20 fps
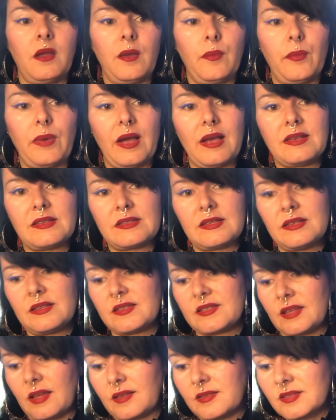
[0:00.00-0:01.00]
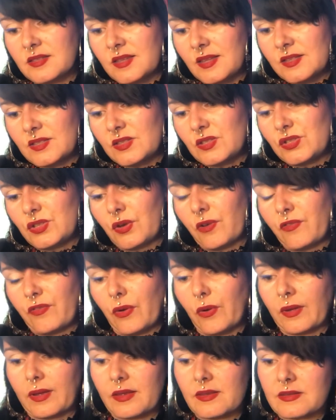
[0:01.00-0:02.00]
Pisces suns, this is your
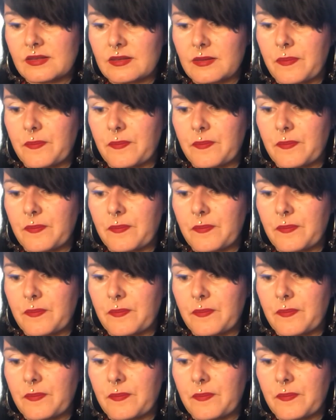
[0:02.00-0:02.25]
focus.